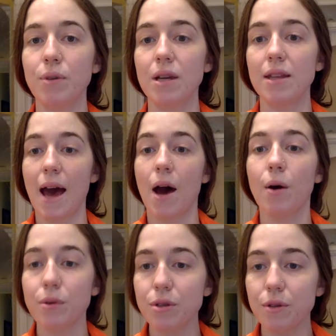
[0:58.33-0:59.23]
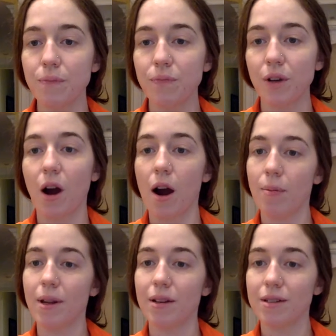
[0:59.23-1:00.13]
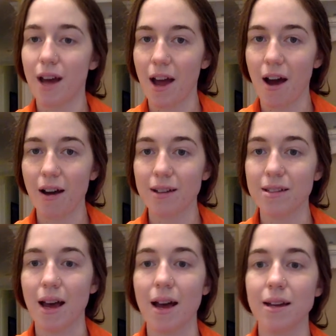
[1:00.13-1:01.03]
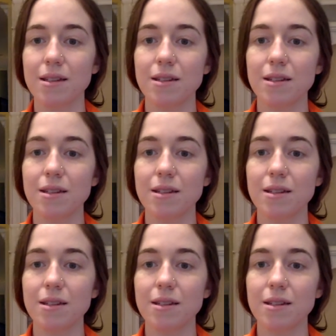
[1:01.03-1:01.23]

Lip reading: breathe out carbon dioxide.